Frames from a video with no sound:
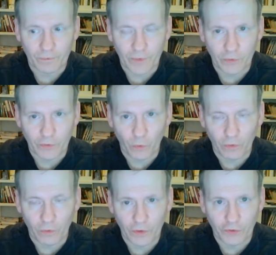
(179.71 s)
There's a
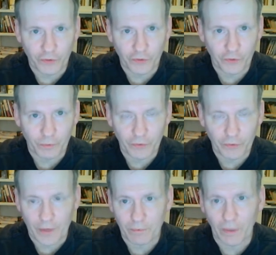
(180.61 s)
there's a system
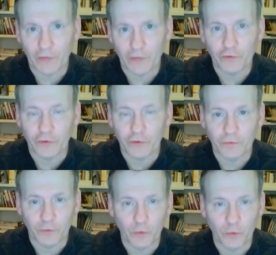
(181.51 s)
set place
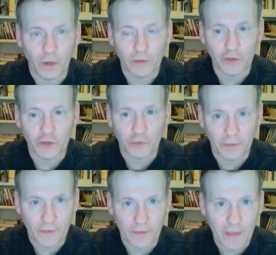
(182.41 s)
to uh,
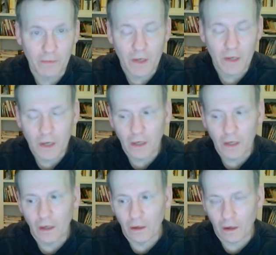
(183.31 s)
discipline them
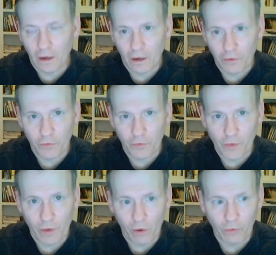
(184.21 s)
uh, through
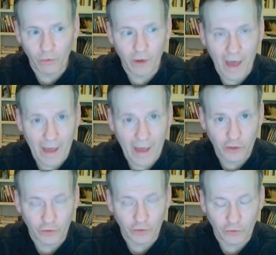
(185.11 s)
their own uh,
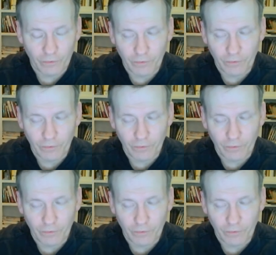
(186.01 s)
actions.